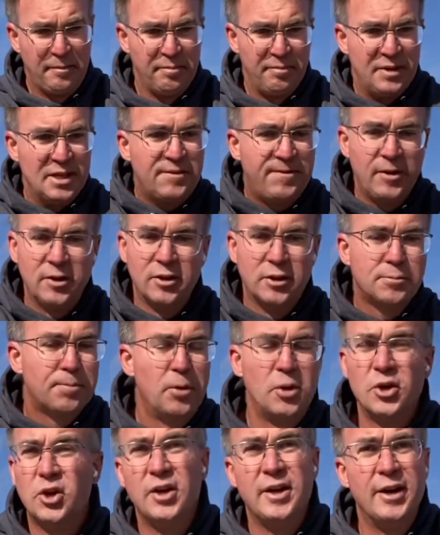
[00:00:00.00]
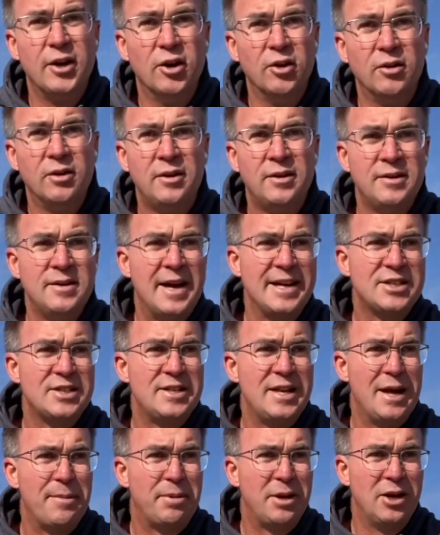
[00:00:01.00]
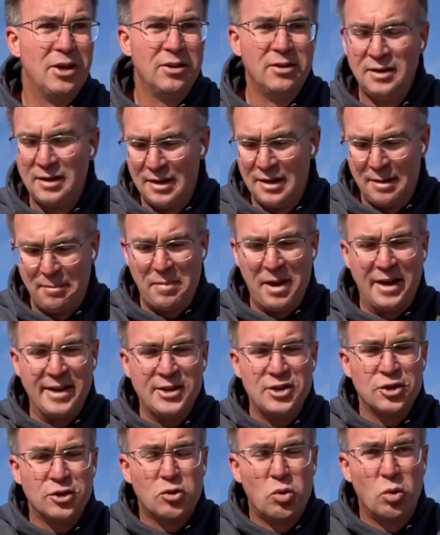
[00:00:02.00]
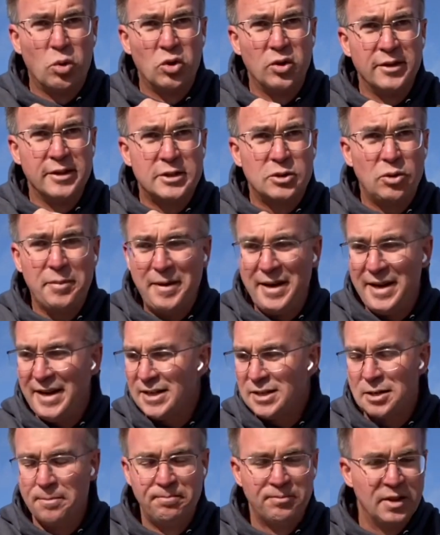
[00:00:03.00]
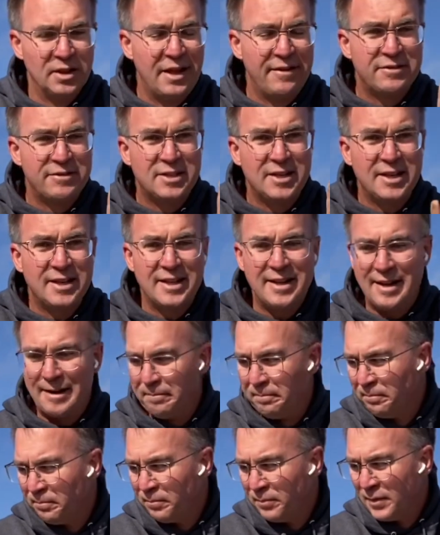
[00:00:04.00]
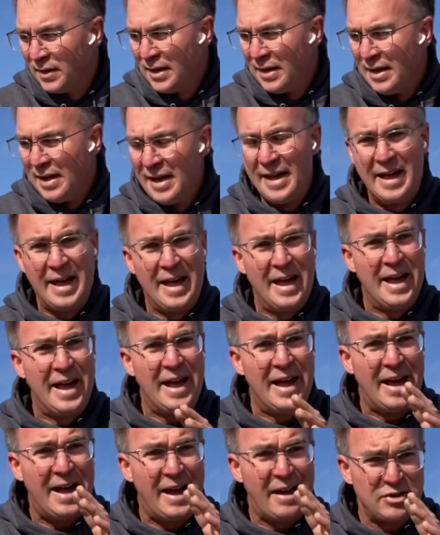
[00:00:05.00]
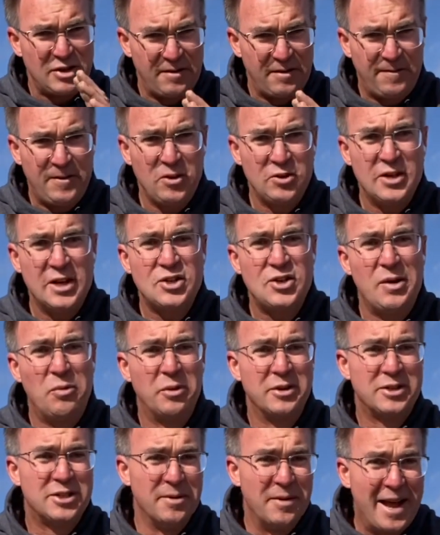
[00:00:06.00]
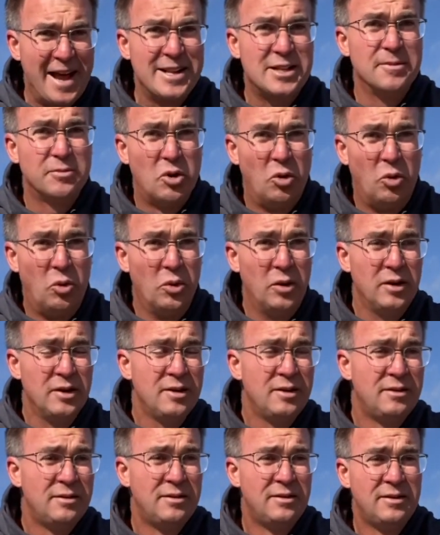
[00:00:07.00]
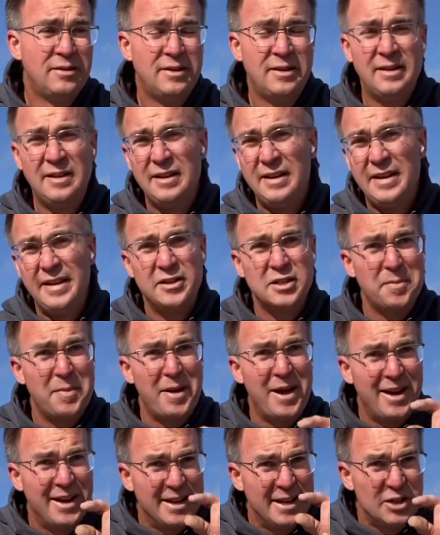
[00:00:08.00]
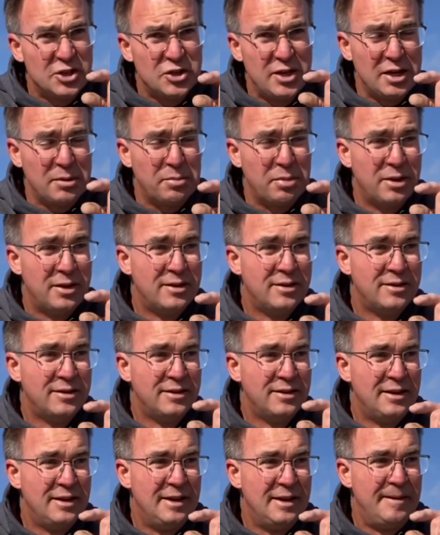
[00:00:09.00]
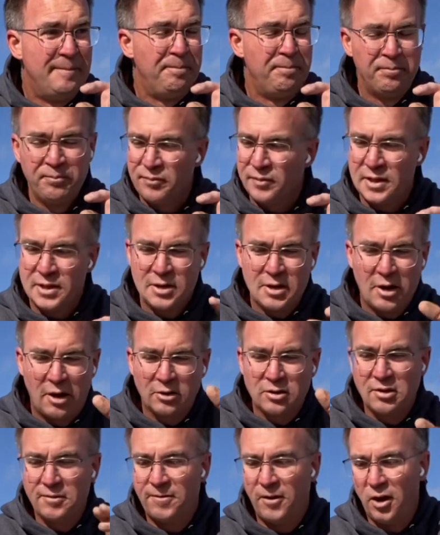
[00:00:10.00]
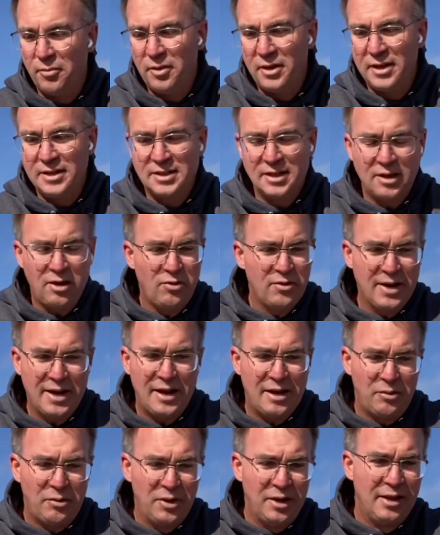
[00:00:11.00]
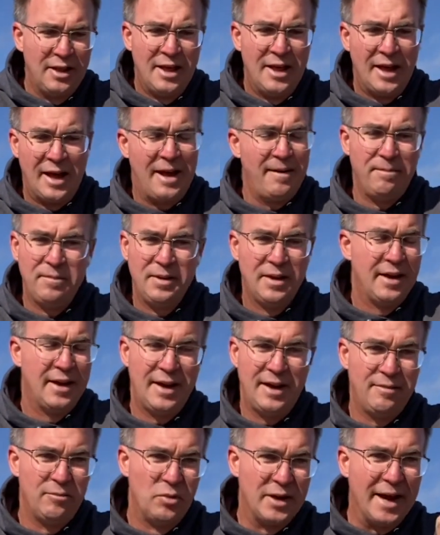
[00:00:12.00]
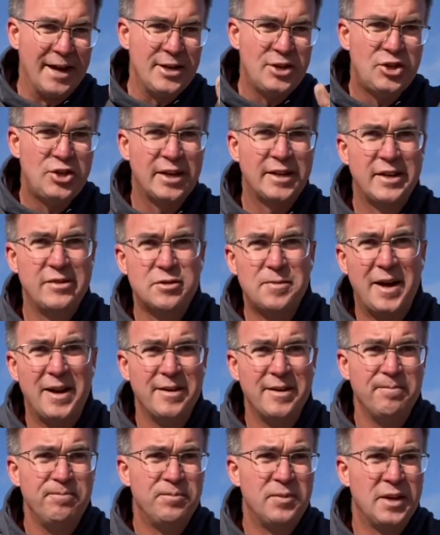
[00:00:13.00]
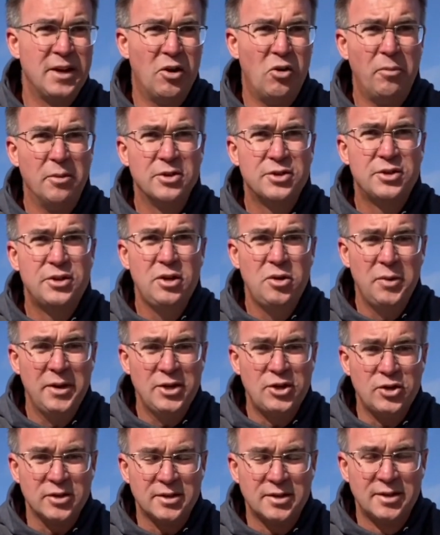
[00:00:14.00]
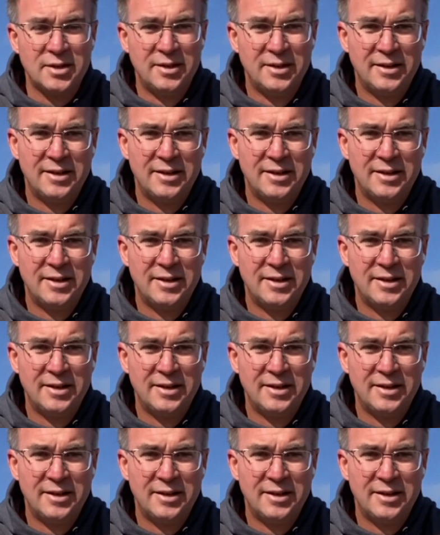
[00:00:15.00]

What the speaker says: This field looks pretty good here. Nice depth here, about 1.25 inches on the soybeans. Love seeing that. I was in the field yesterday where it had some corn. It was about 1 inch deep. Talked to the farmer and he said, oh yeah, well, when I checked it was about, almost 2 inches.